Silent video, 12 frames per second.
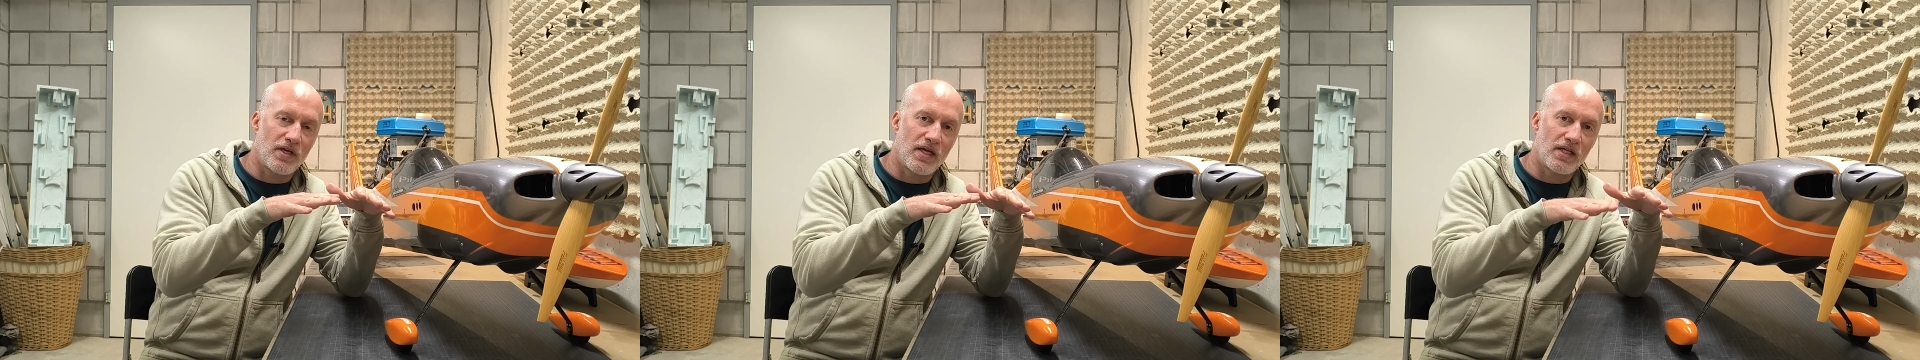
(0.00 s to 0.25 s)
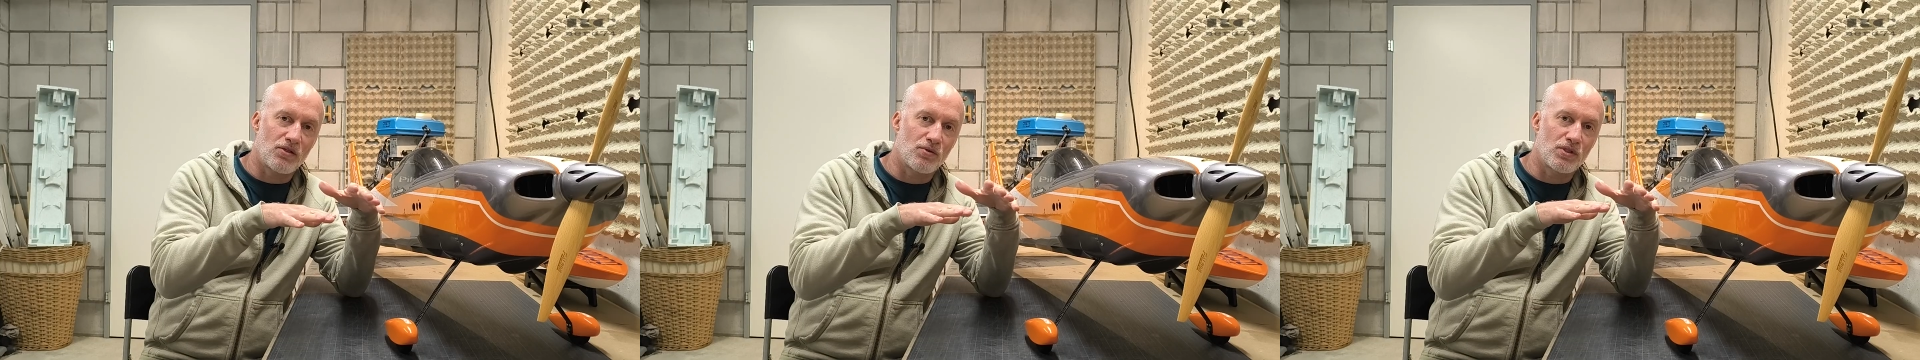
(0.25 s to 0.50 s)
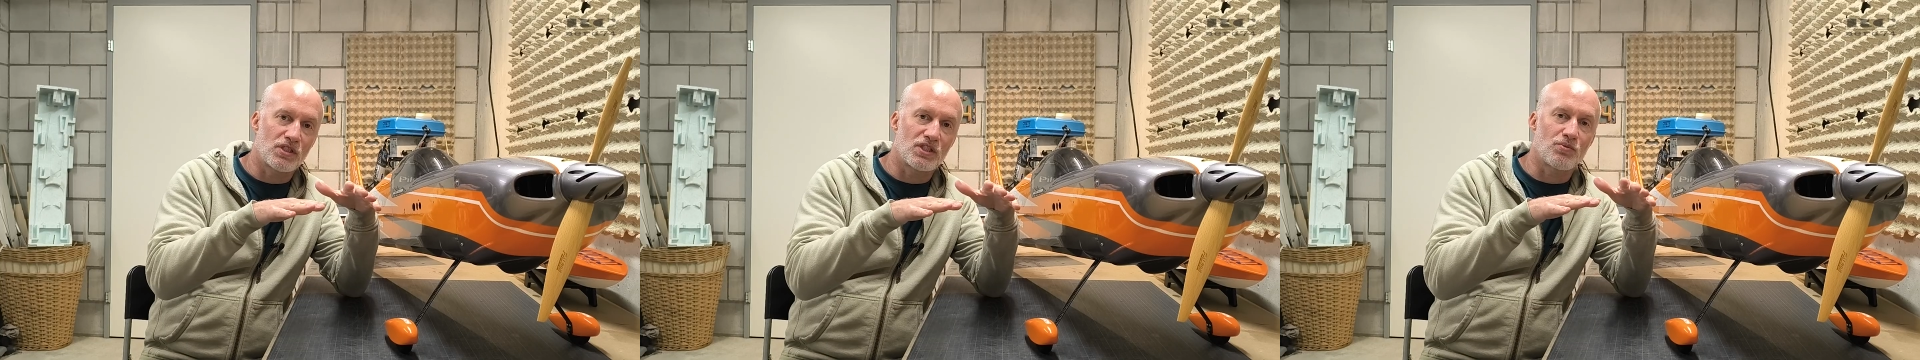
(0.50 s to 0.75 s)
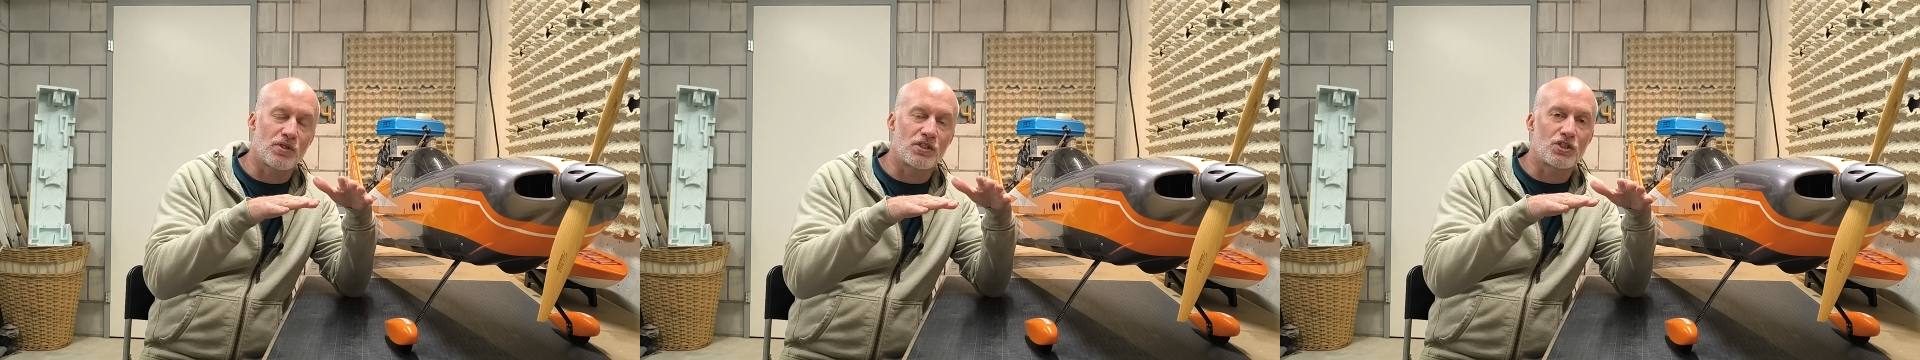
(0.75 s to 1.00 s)

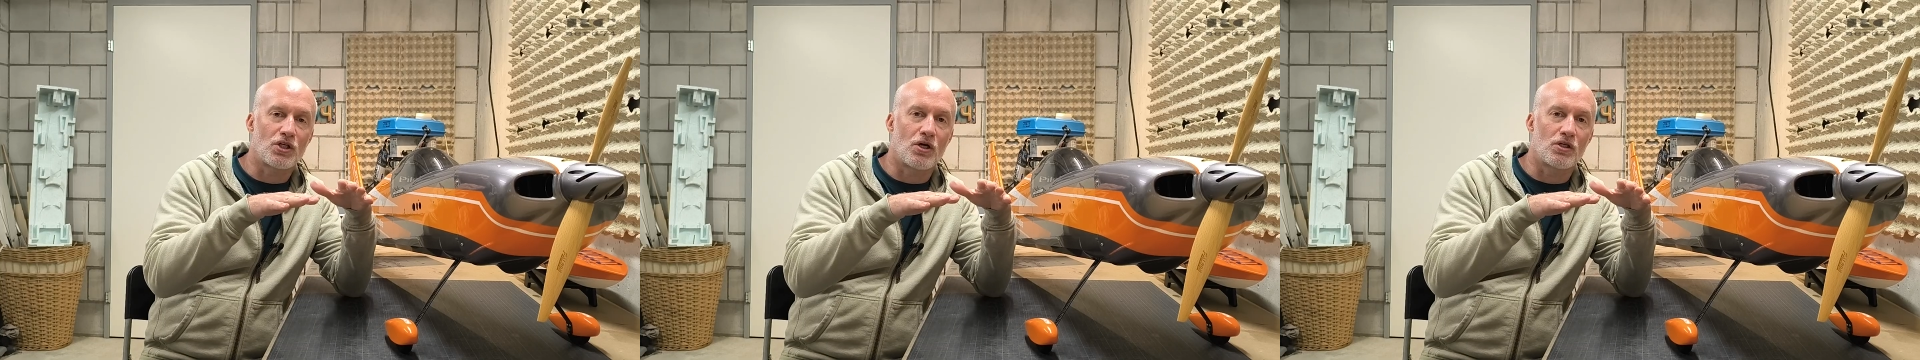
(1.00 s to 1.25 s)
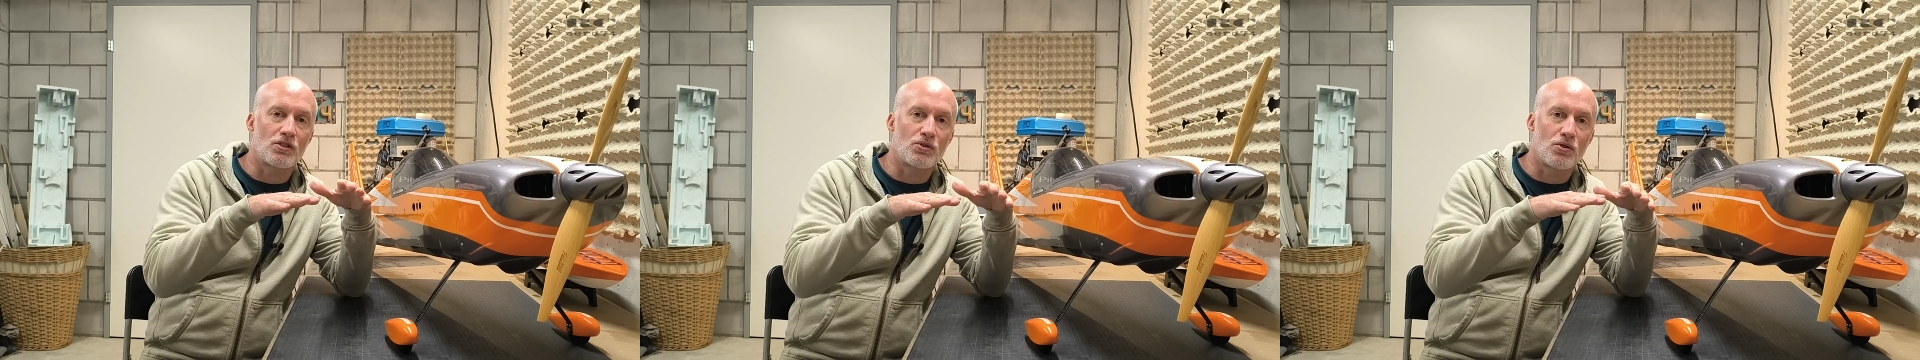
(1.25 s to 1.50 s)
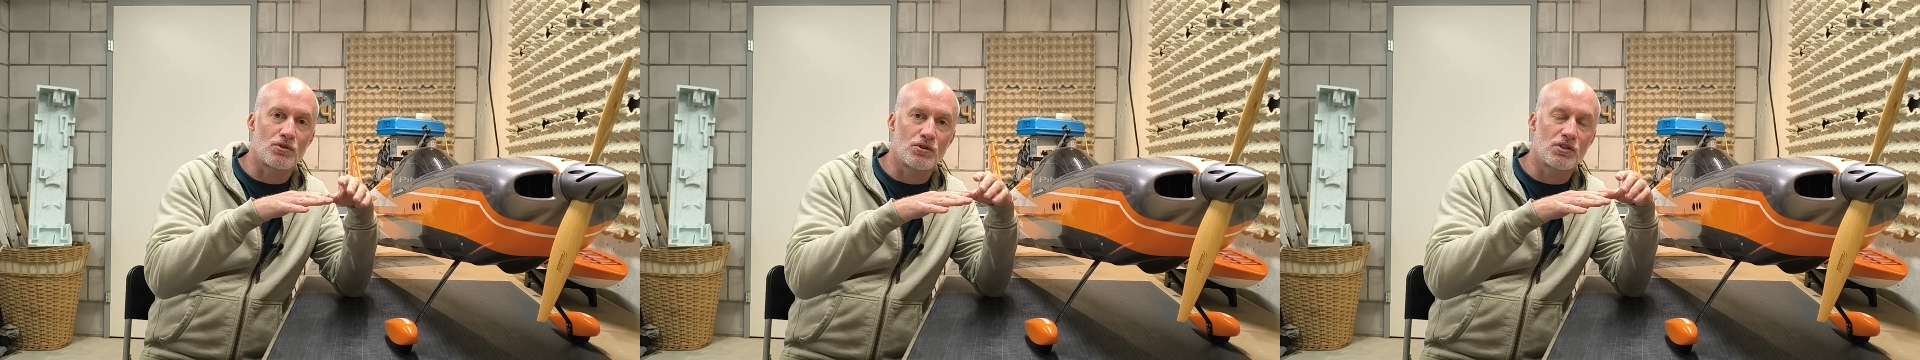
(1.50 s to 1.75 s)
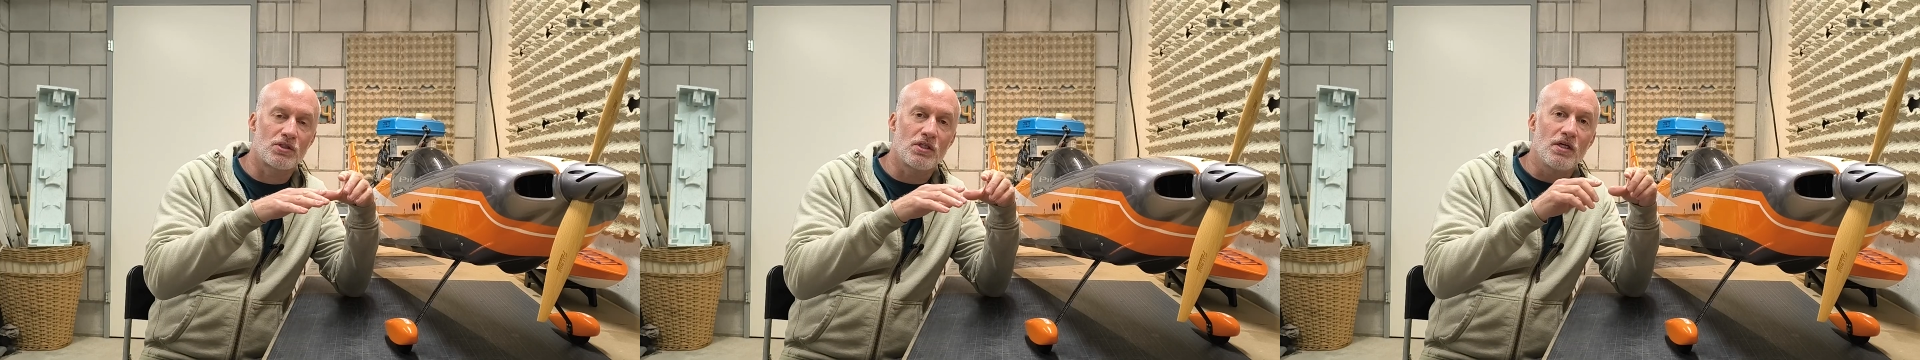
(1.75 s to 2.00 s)
ailerons which are
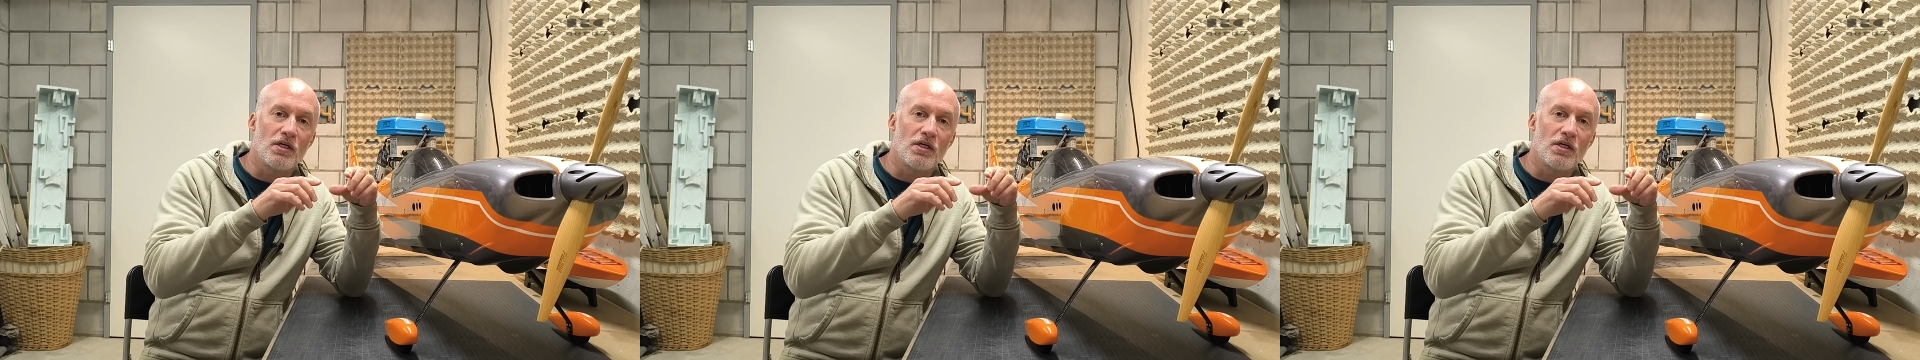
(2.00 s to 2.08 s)
not